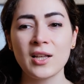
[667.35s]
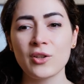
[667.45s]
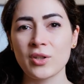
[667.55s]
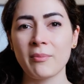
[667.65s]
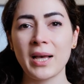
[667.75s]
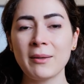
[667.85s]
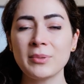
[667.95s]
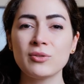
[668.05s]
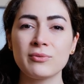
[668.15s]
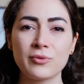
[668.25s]
So I'm
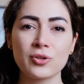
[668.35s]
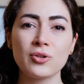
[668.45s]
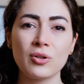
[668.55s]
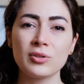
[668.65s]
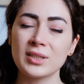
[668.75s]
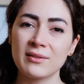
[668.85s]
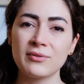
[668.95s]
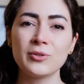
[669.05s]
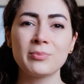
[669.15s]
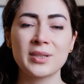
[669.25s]
happy to forego that
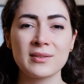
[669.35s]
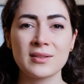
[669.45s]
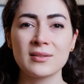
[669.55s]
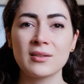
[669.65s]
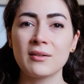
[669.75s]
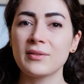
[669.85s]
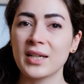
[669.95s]
few percent of